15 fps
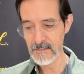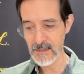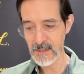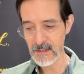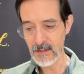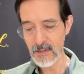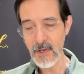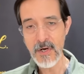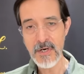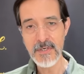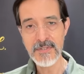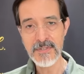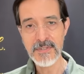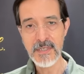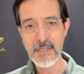a,
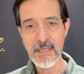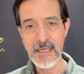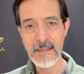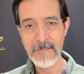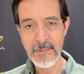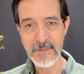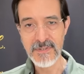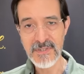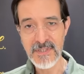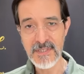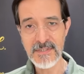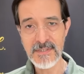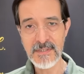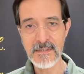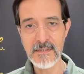large and
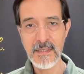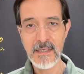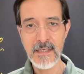persistent